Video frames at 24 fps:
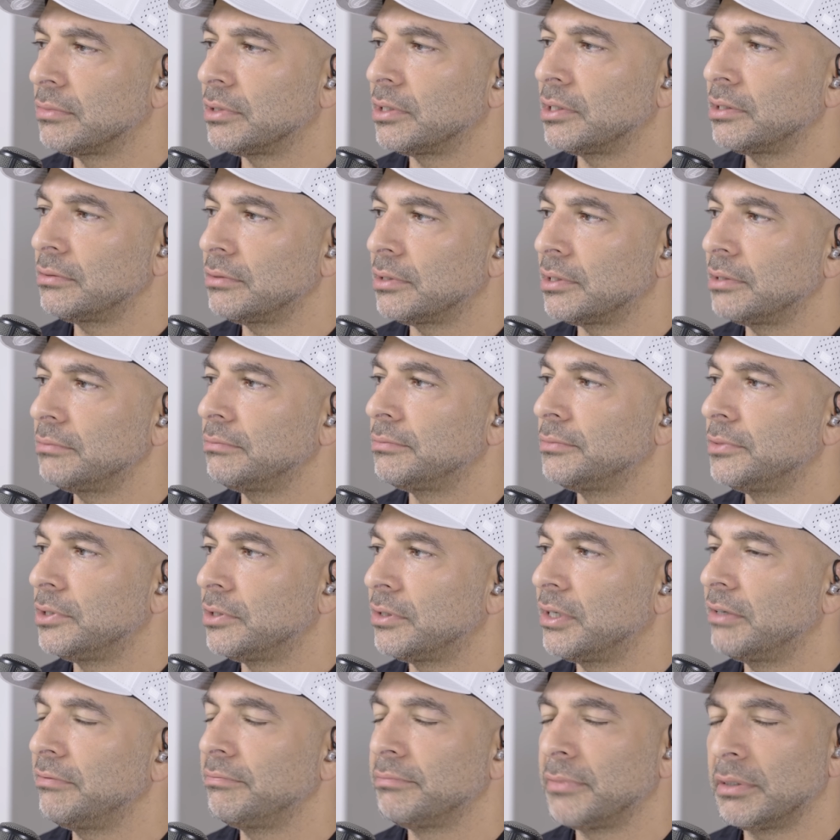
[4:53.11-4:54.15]
I, am you
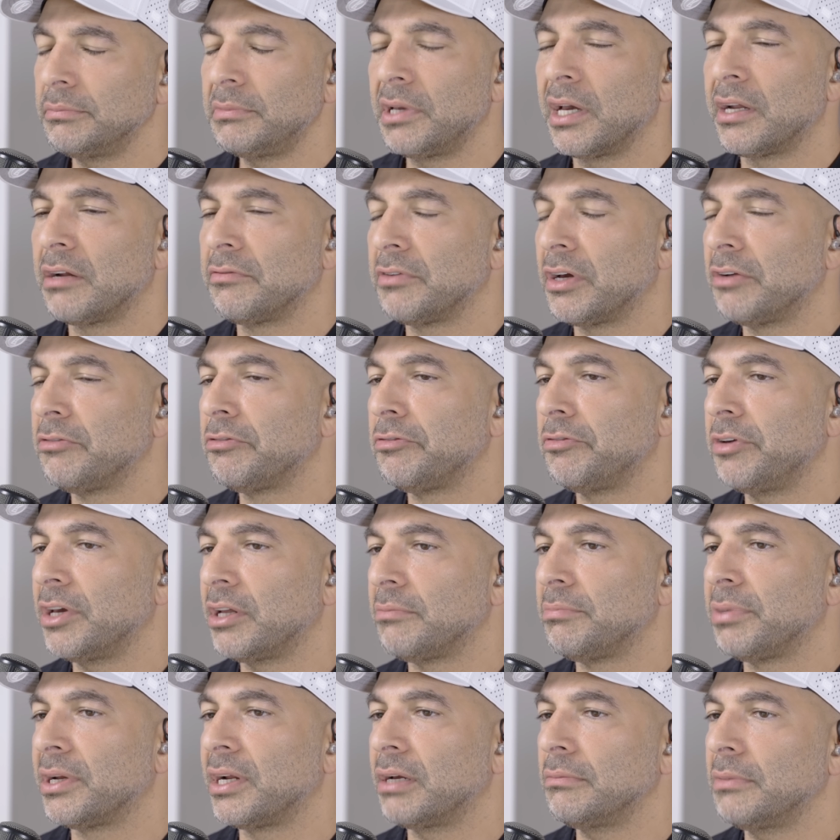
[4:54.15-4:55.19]
know, I'm, I'm, kind of
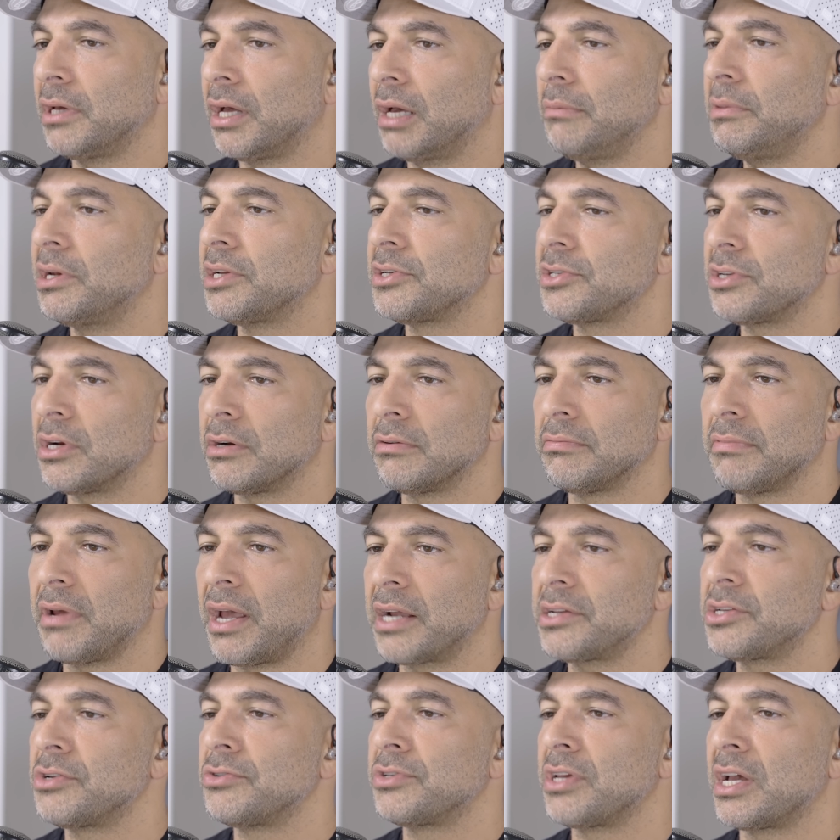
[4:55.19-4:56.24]
unfit, but I'm, I'm going to start
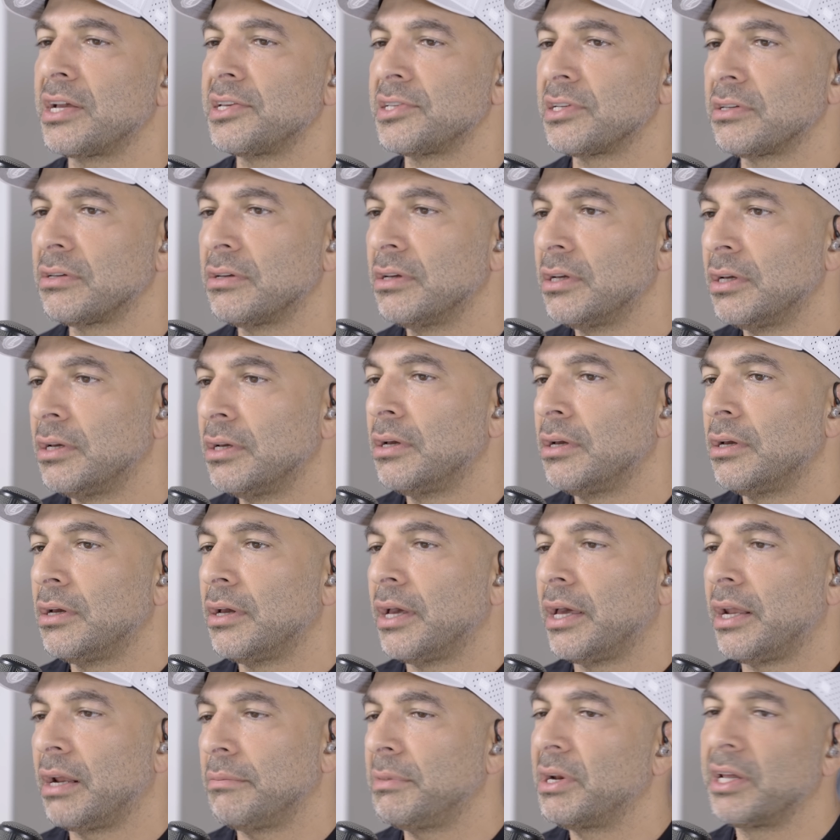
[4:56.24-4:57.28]
exercising
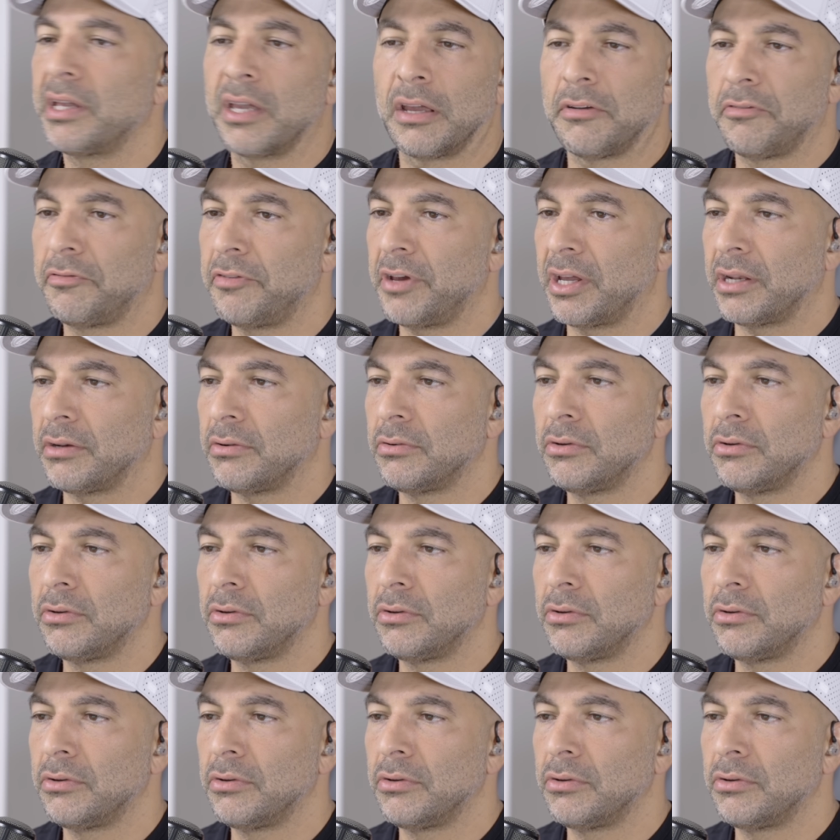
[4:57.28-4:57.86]
and I'm going to get fit.